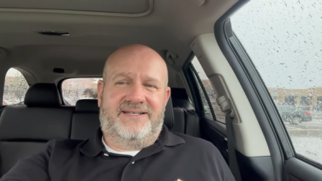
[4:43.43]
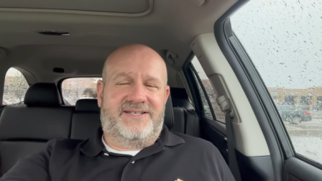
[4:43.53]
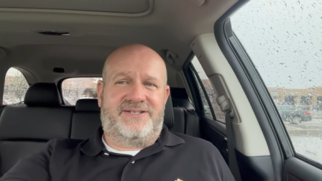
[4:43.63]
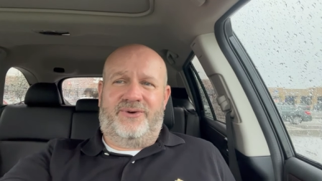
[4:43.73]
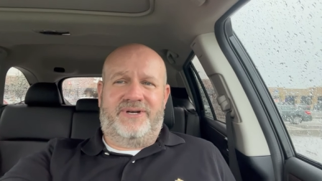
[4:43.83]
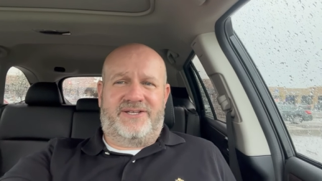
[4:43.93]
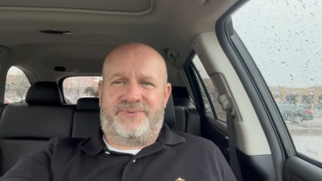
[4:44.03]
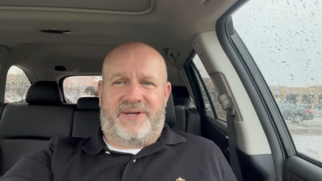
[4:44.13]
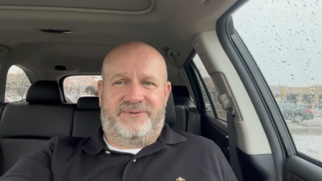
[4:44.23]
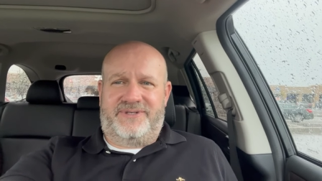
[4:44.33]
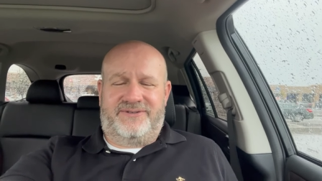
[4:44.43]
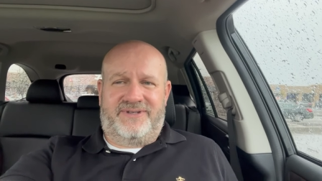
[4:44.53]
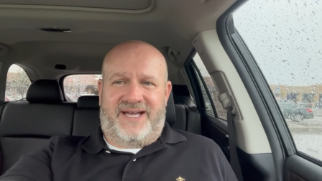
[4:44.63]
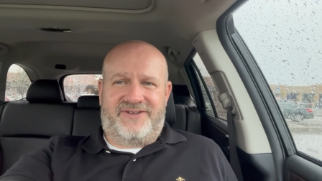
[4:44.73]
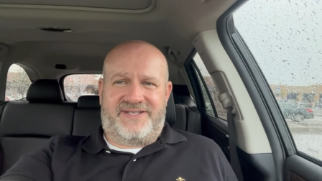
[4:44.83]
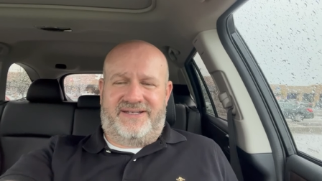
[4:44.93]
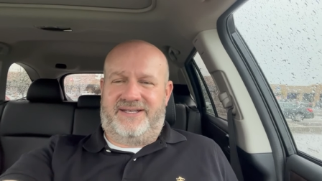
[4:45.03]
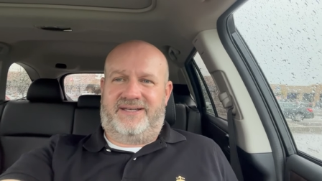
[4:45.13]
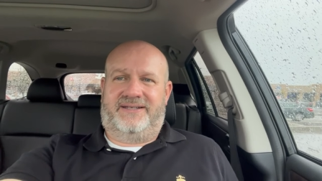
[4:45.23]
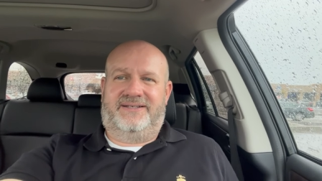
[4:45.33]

because no one else probably went through the house that day.